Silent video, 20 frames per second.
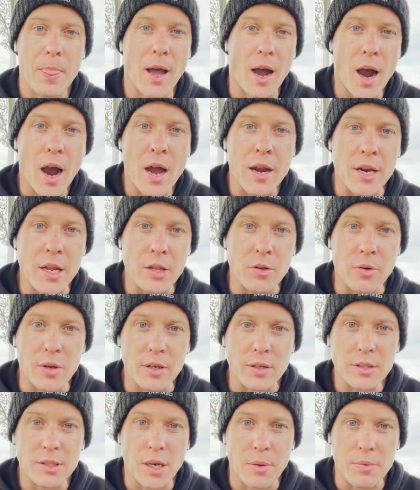I need to
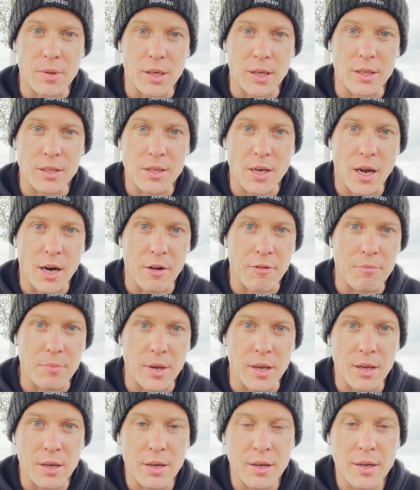heal something inside of
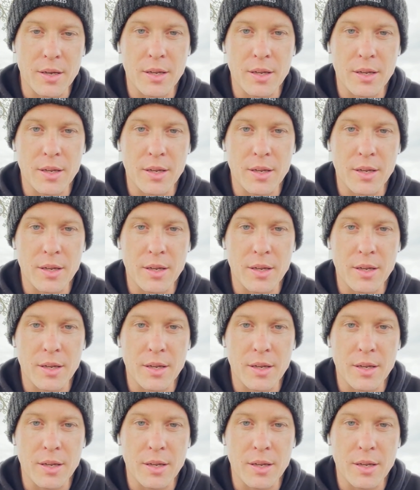me.